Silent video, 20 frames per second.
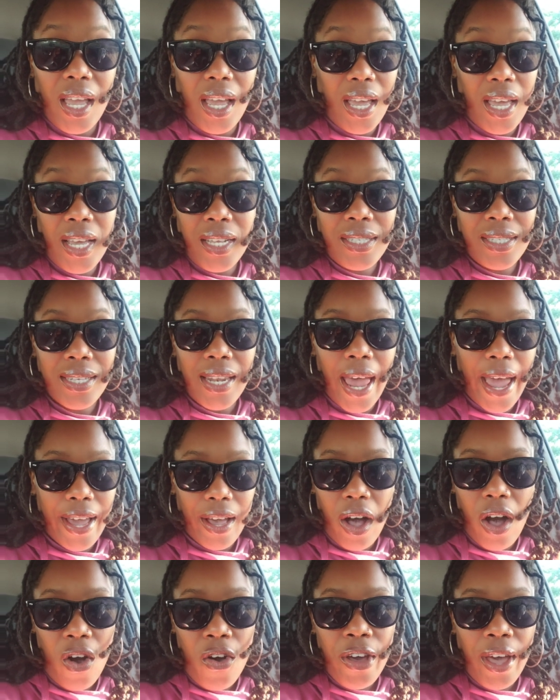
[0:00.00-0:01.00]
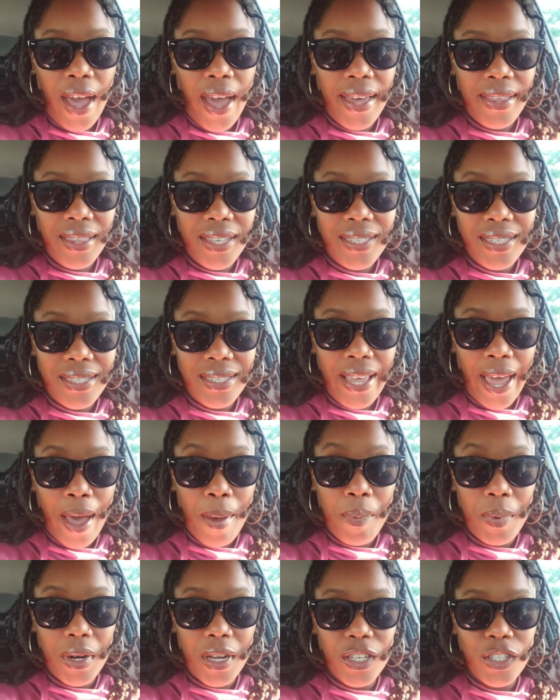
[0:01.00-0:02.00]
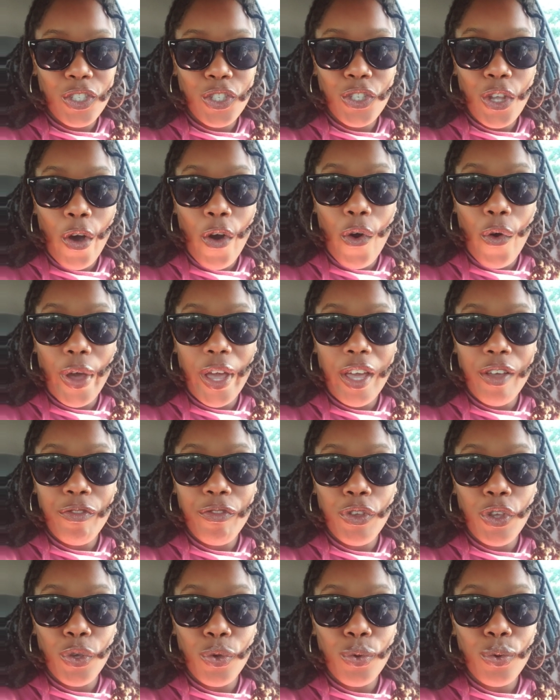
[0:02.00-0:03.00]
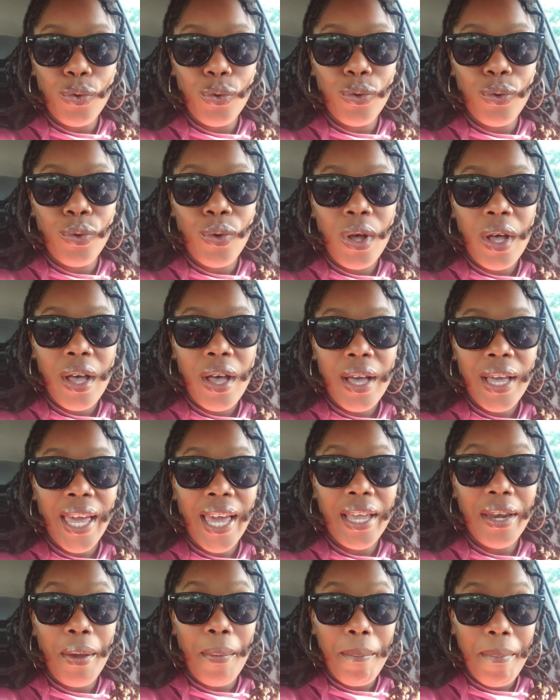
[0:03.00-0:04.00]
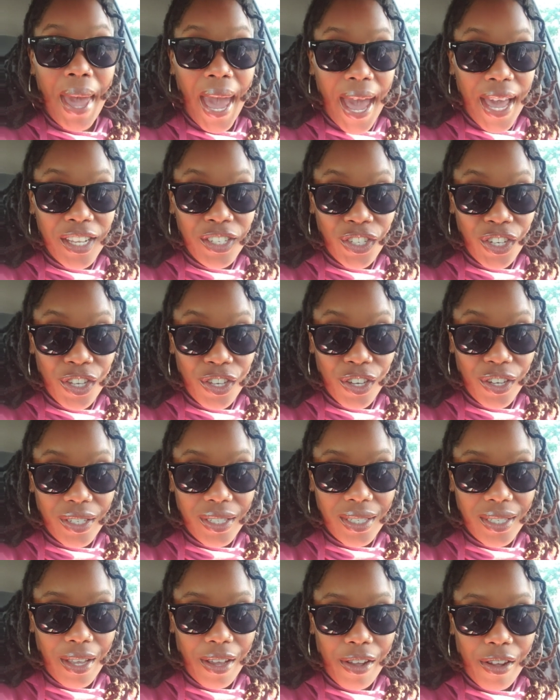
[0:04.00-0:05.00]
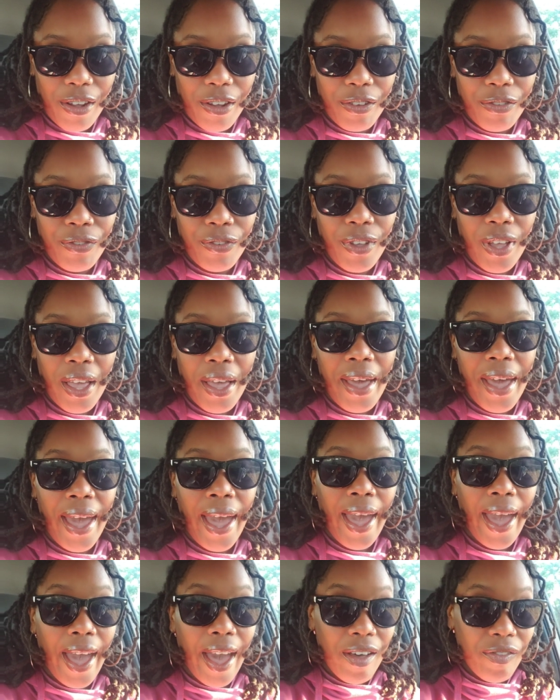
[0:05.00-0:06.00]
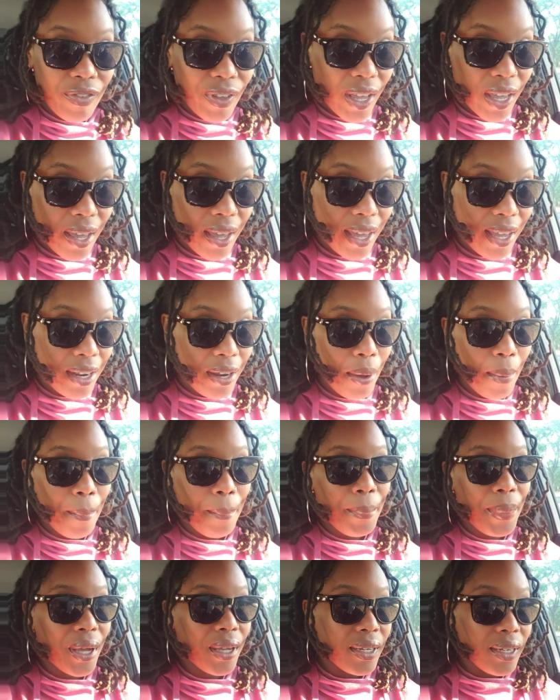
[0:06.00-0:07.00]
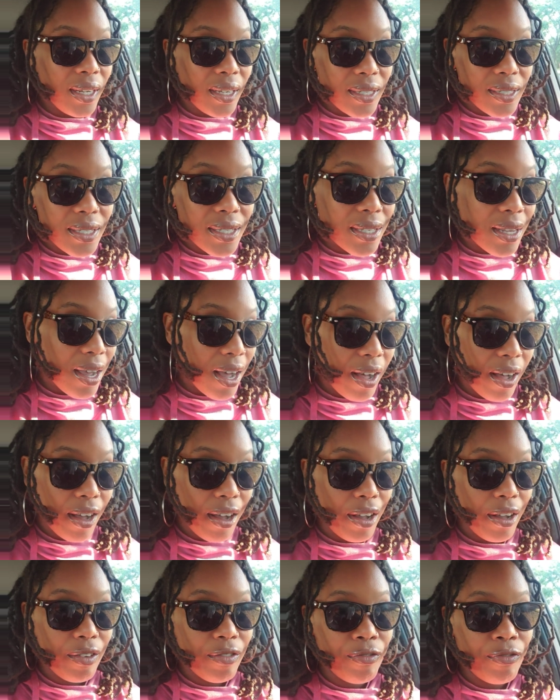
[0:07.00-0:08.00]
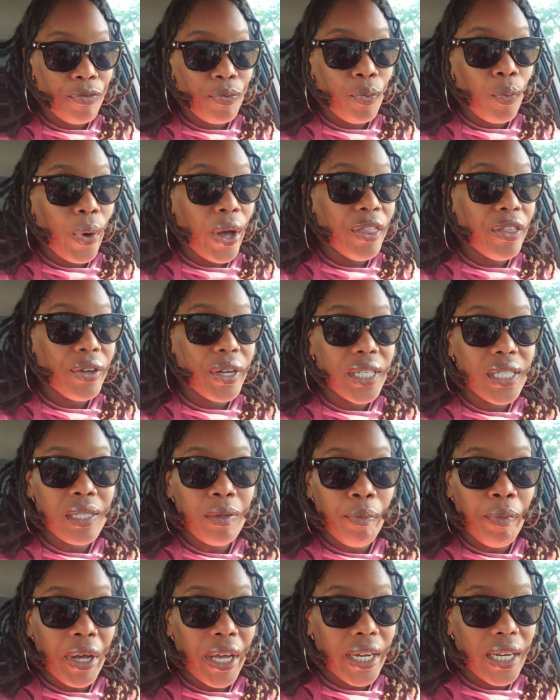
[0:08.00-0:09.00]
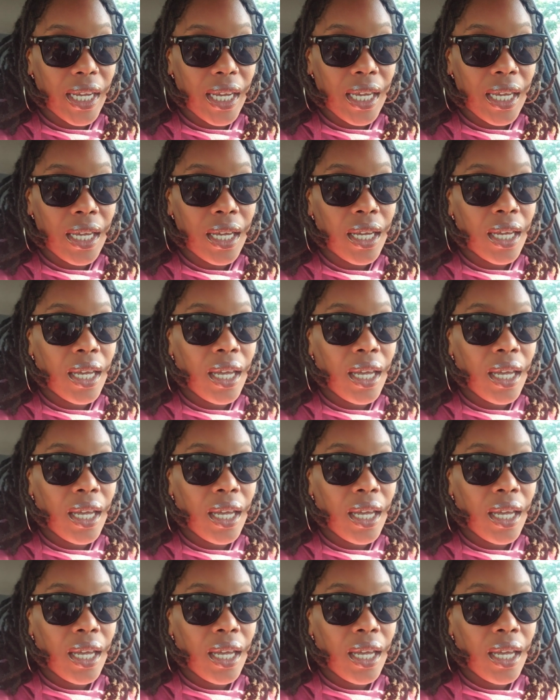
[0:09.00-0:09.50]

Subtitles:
it's like, okay, this is happening. So if you can imagine yourself having an abundance of, whether it's money,